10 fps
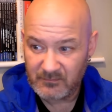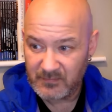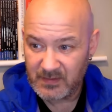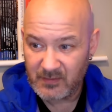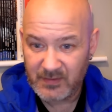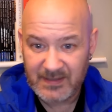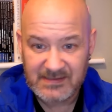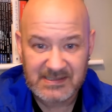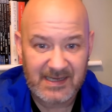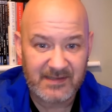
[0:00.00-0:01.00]
you know, you
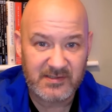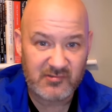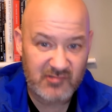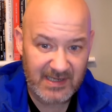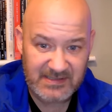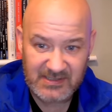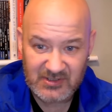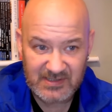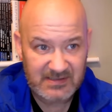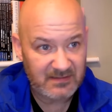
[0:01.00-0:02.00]
can set out
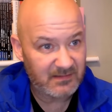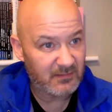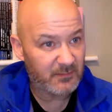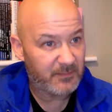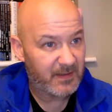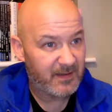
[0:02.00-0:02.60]
strategies and little